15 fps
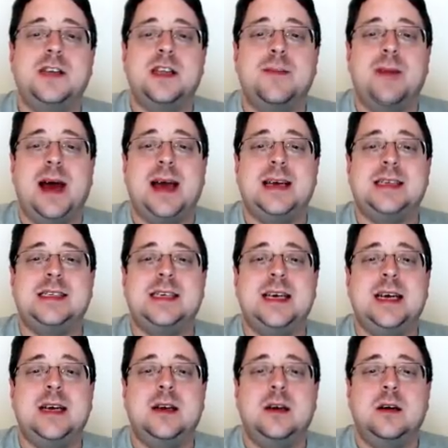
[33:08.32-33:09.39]
to the
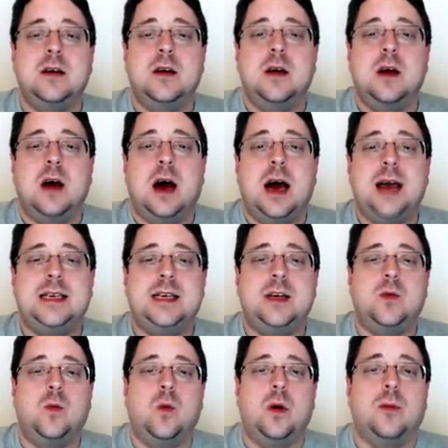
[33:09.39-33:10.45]
magazine, I did
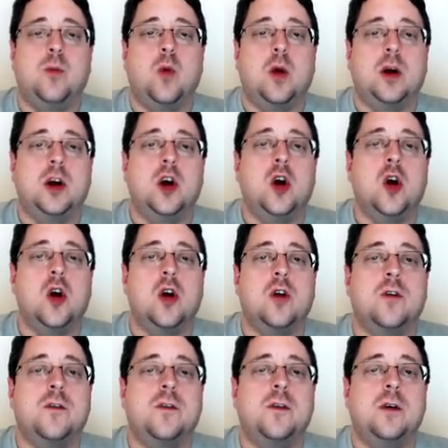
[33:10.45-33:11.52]
one more
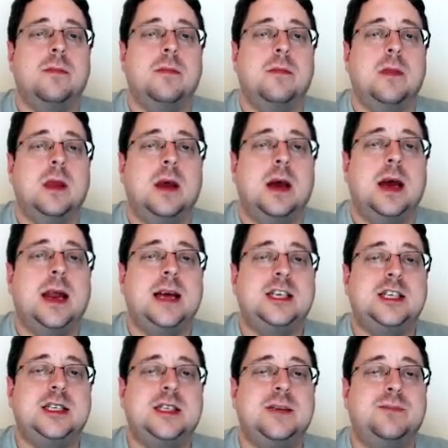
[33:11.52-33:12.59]
curve and I
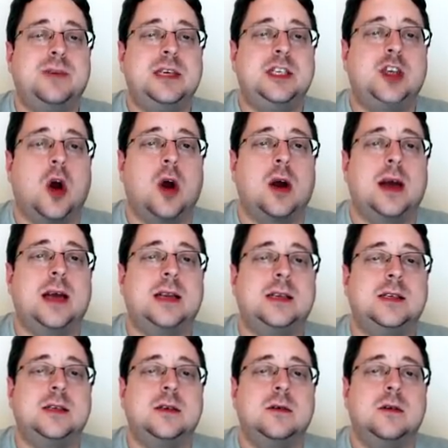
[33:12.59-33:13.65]
just simply
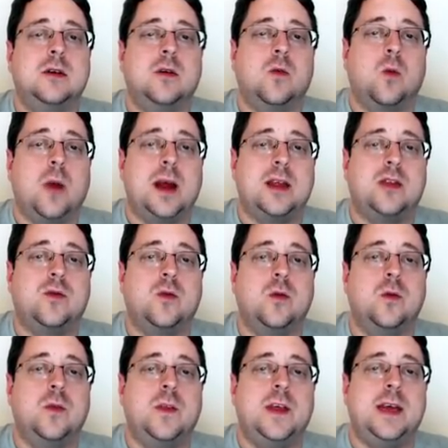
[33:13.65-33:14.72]
darkened right
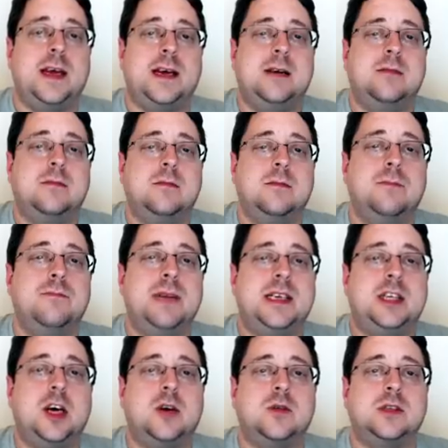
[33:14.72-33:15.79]
through the
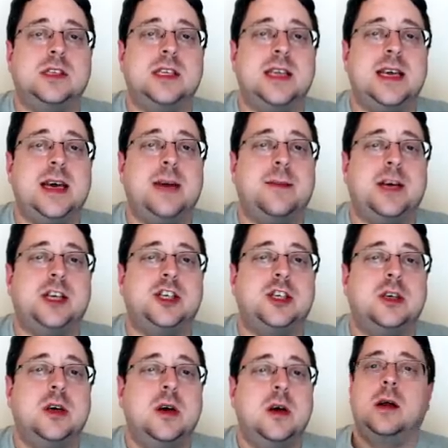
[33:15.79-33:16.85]
midtones of the image.
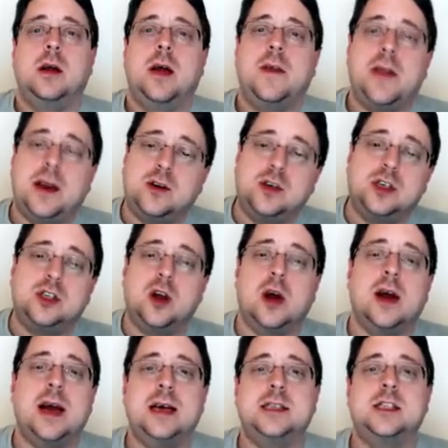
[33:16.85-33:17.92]
And then it looked
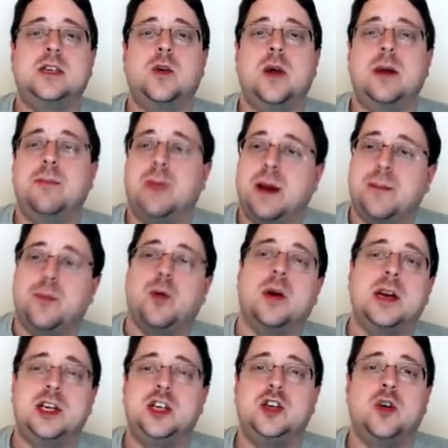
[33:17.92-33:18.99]
dark on screen, but I'm
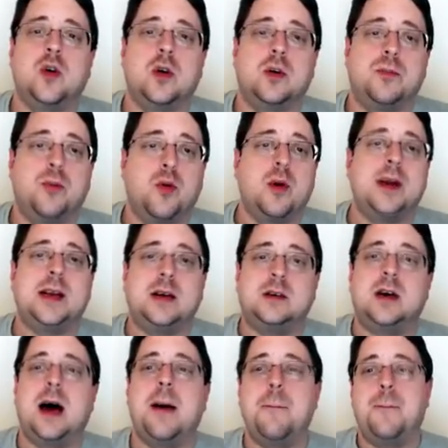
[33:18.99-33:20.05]
pretty sure it'll print a
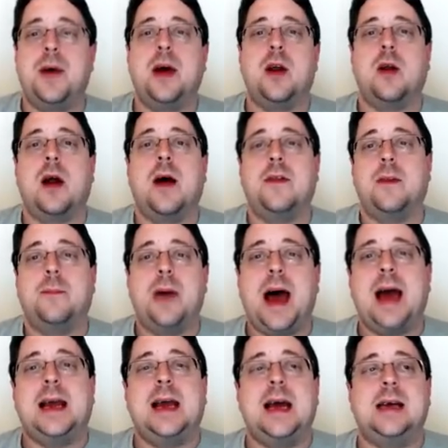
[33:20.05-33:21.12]
lot better on the
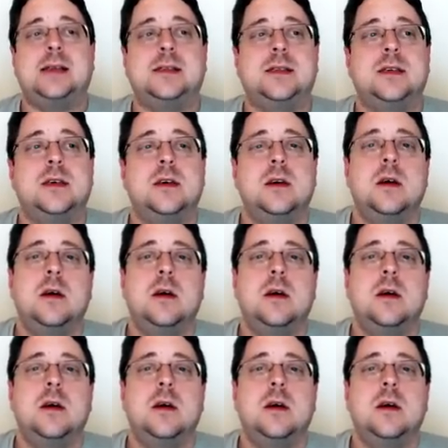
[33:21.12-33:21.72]
back end